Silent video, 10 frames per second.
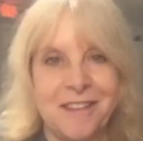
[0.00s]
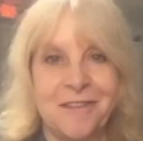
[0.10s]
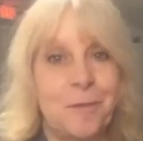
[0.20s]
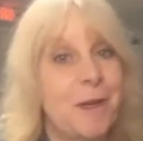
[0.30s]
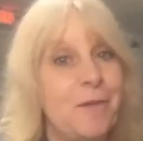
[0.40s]

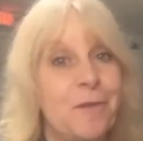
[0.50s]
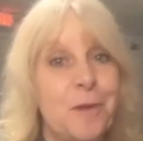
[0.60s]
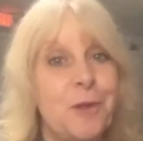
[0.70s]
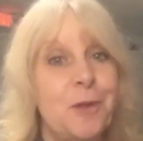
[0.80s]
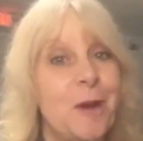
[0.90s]
and whatever we
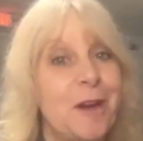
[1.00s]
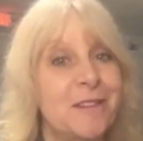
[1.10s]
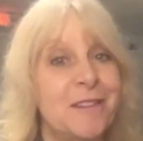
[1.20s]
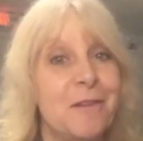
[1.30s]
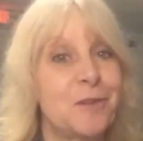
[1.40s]
do to
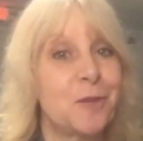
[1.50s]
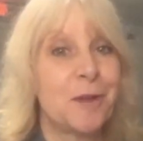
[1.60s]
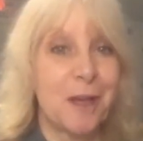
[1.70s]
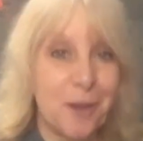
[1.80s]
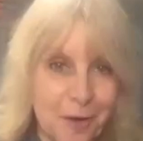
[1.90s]
ourselves or
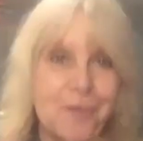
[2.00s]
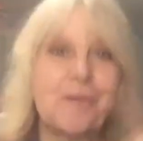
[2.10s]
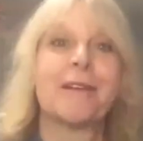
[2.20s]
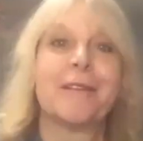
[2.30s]
another affects